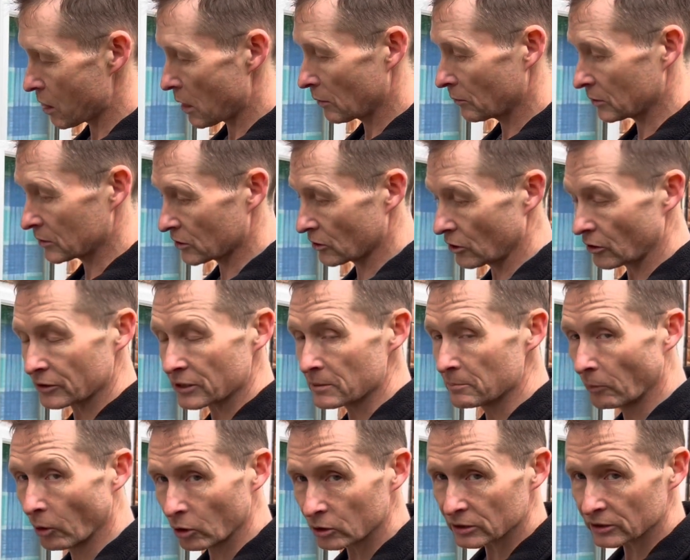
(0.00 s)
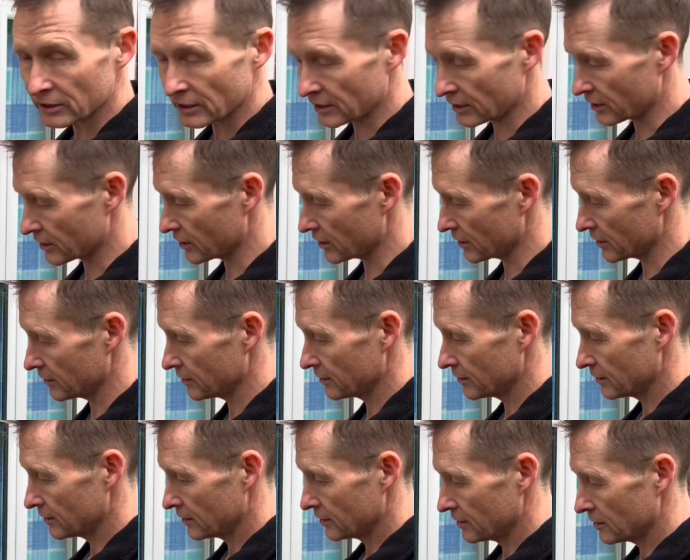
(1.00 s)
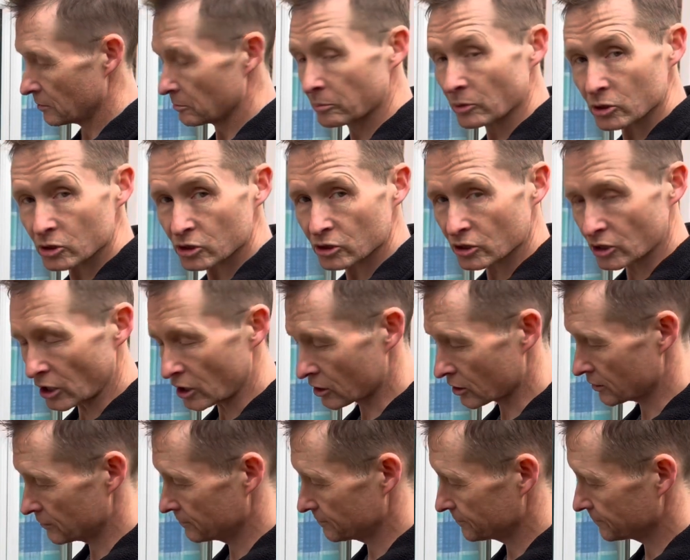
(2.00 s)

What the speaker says: which are already molded into the brush stock.